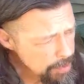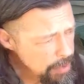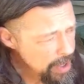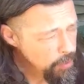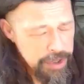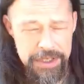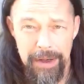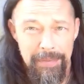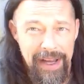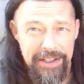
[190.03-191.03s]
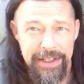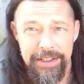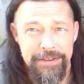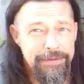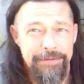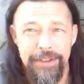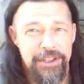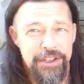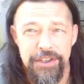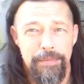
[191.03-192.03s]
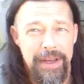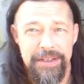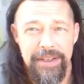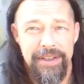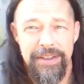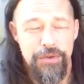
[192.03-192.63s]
But it works like magic. It's just amazing.